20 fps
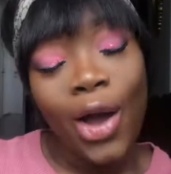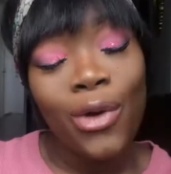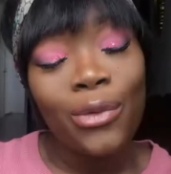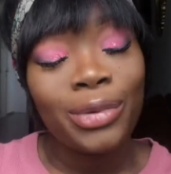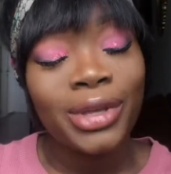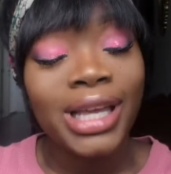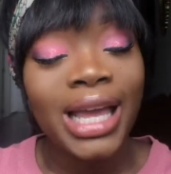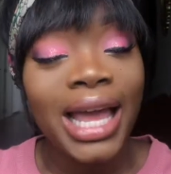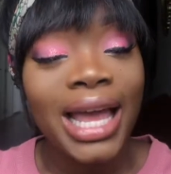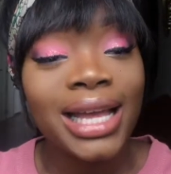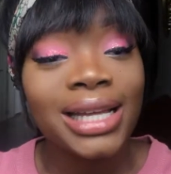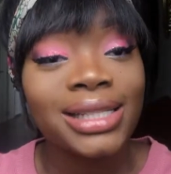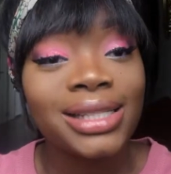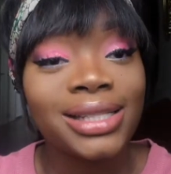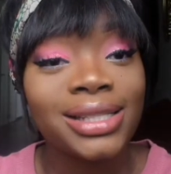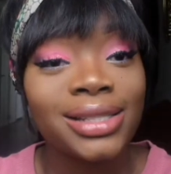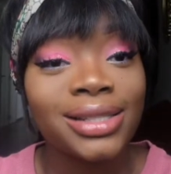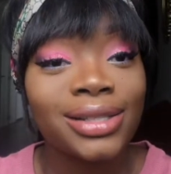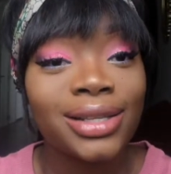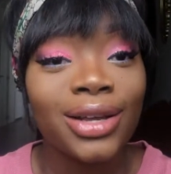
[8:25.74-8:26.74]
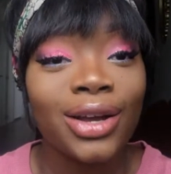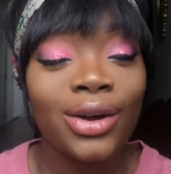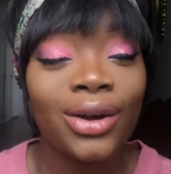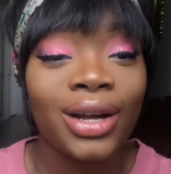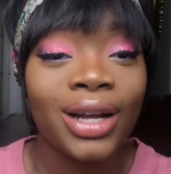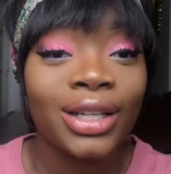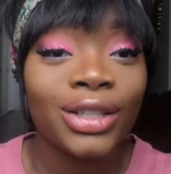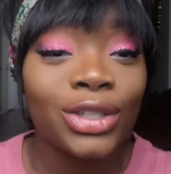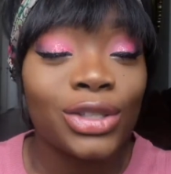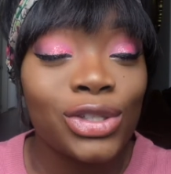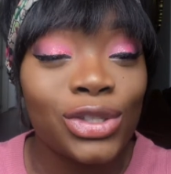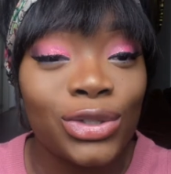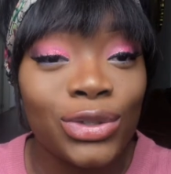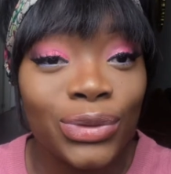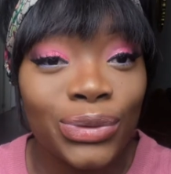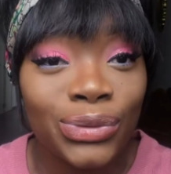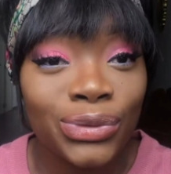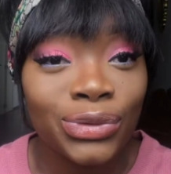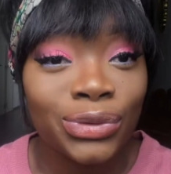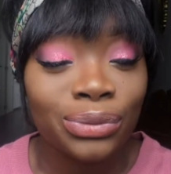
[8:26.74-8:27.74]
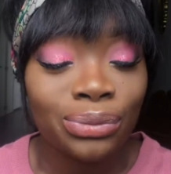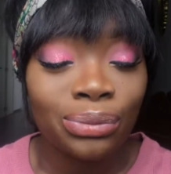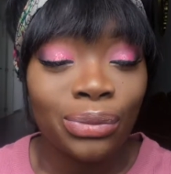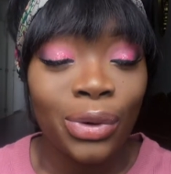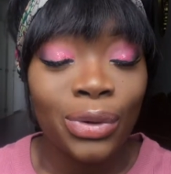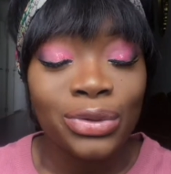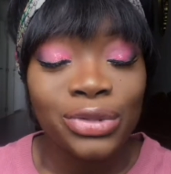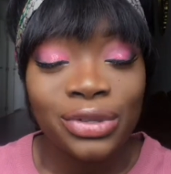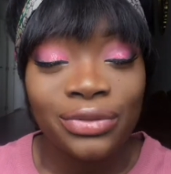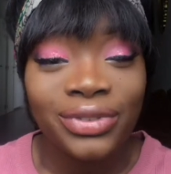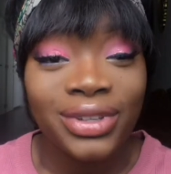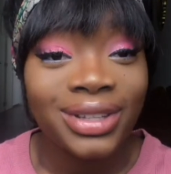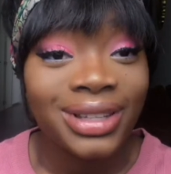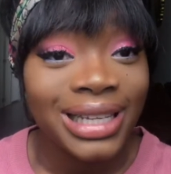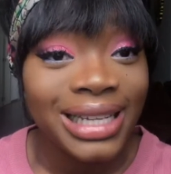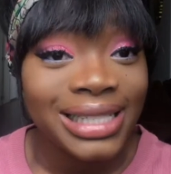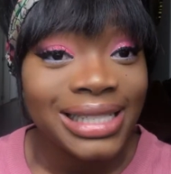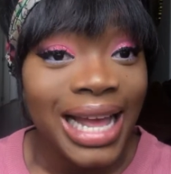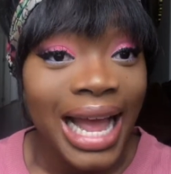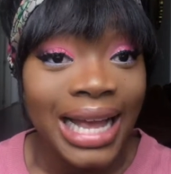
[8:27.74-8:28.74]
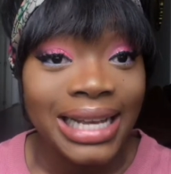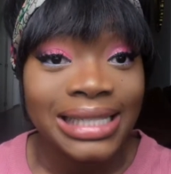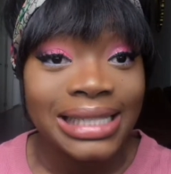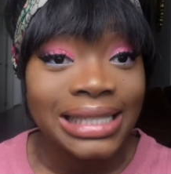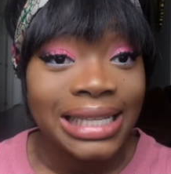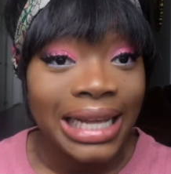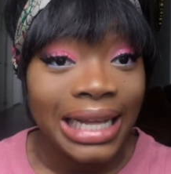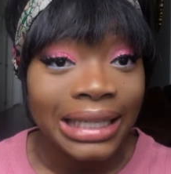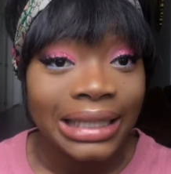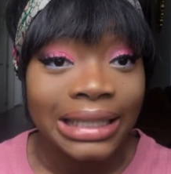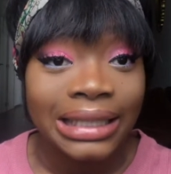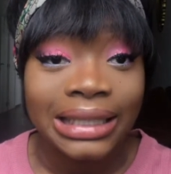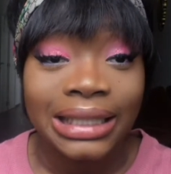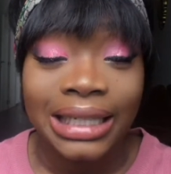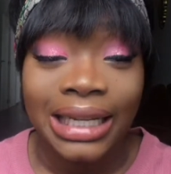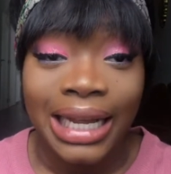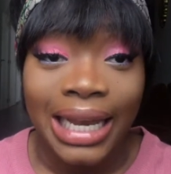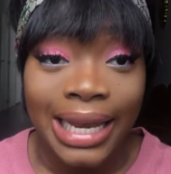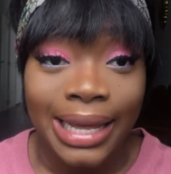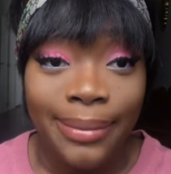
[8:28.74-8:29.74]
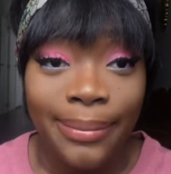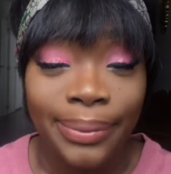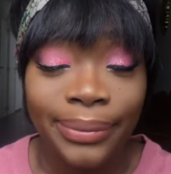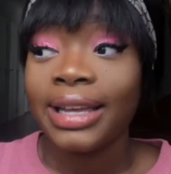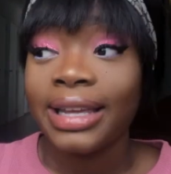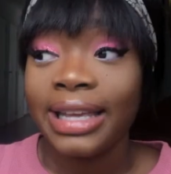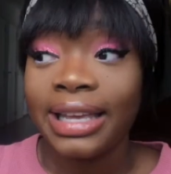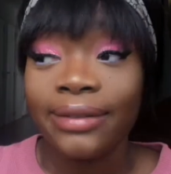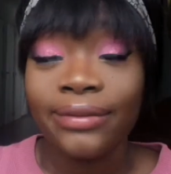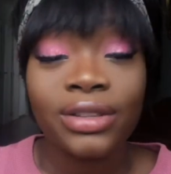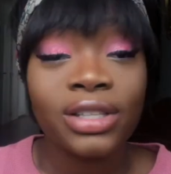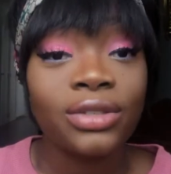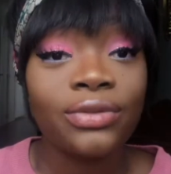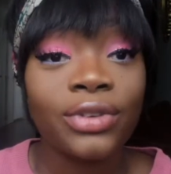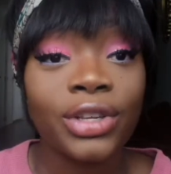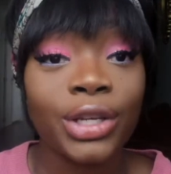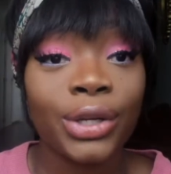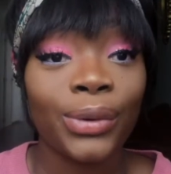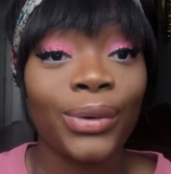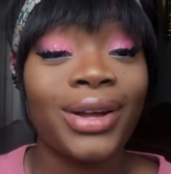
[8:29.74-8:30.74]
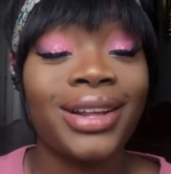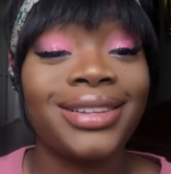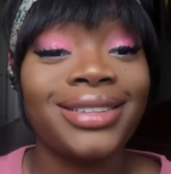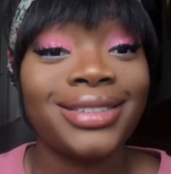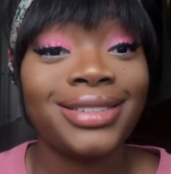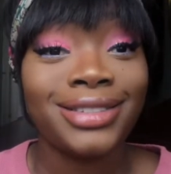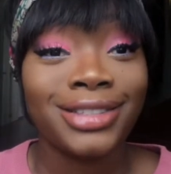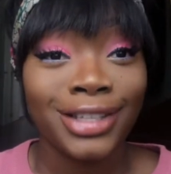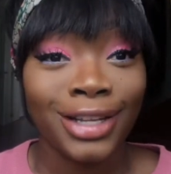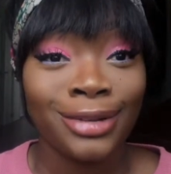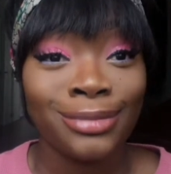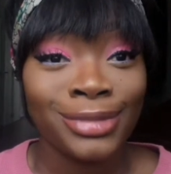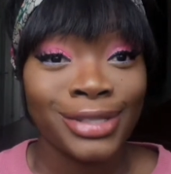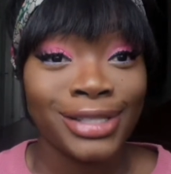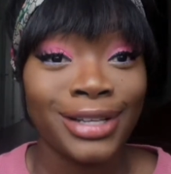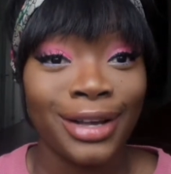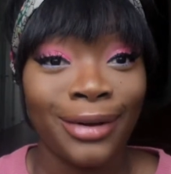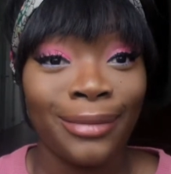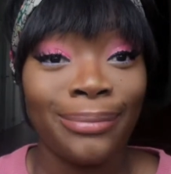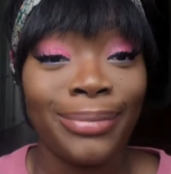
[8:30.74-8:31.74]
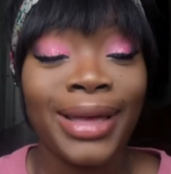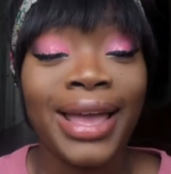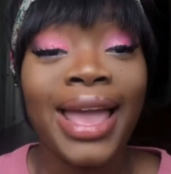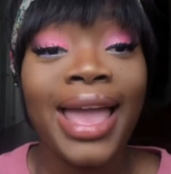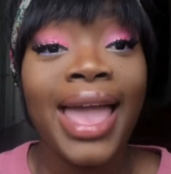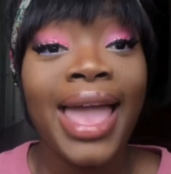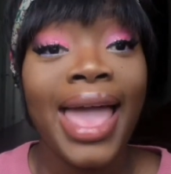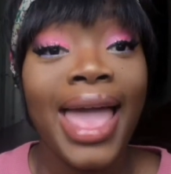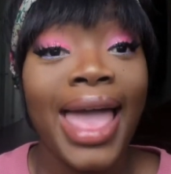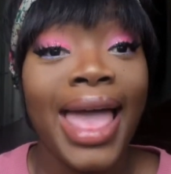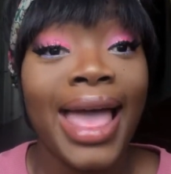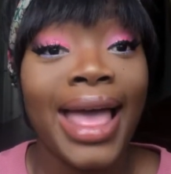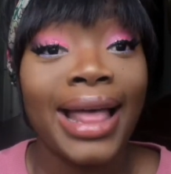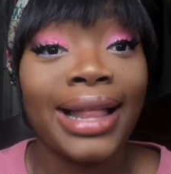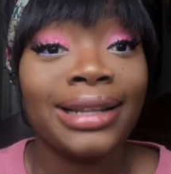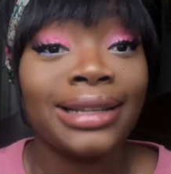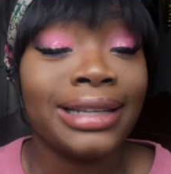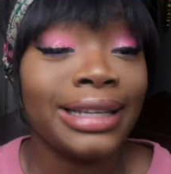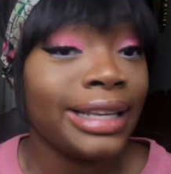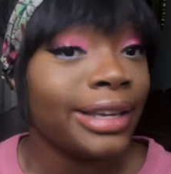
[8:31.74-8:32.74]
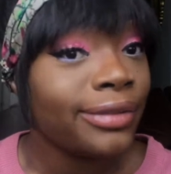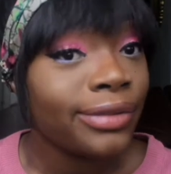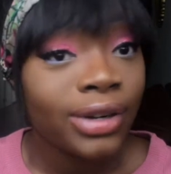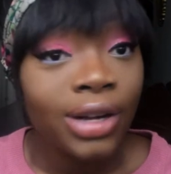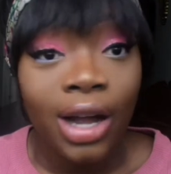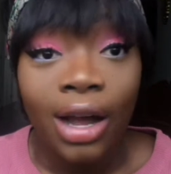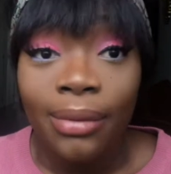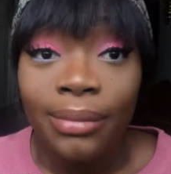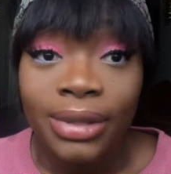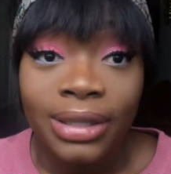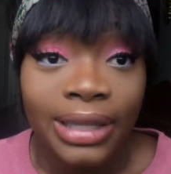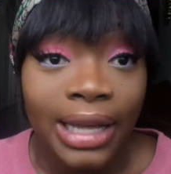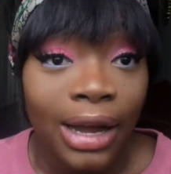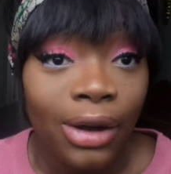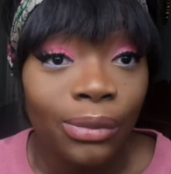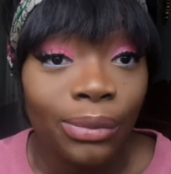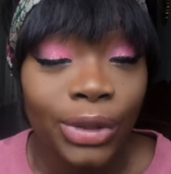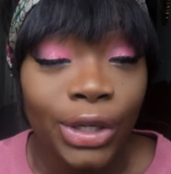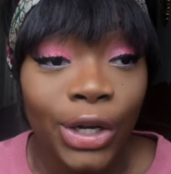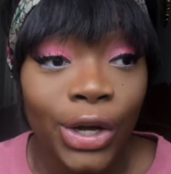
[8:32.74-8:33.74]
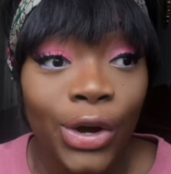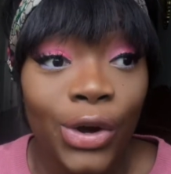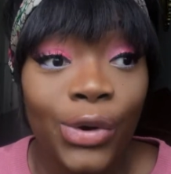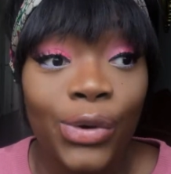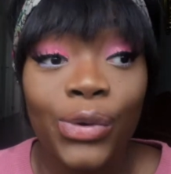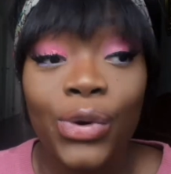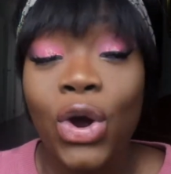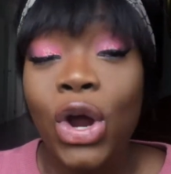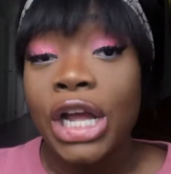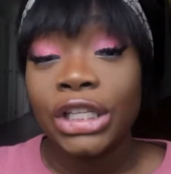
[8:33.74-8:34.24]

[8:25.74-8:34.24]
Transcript: hope you guys understood most of the things I said in the clip. Give this video a thumbs up and leave a comment down below.